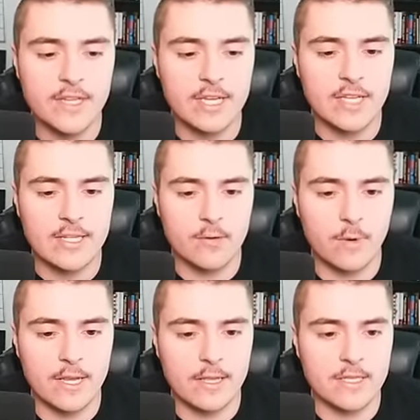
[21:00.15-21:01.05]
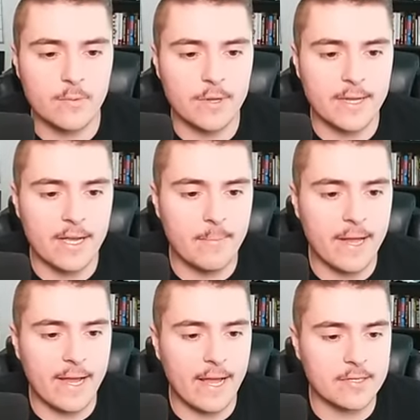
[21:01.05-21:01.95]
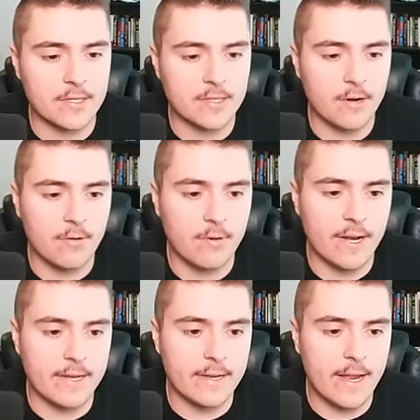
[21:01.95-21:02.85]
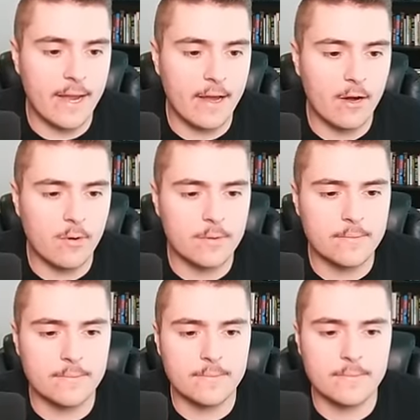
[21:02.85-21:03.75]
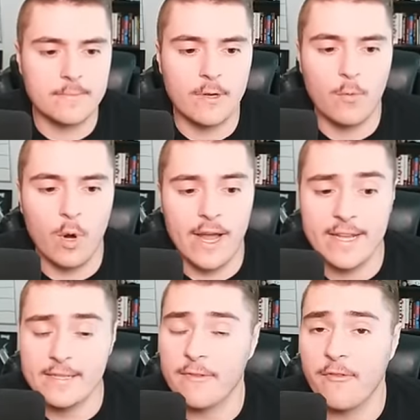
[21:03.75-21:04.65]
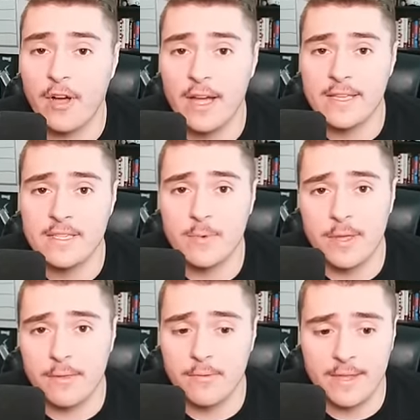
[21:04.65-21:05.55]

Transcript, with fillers: any chance of winning this one, the comeback has to start right now. White fought his way through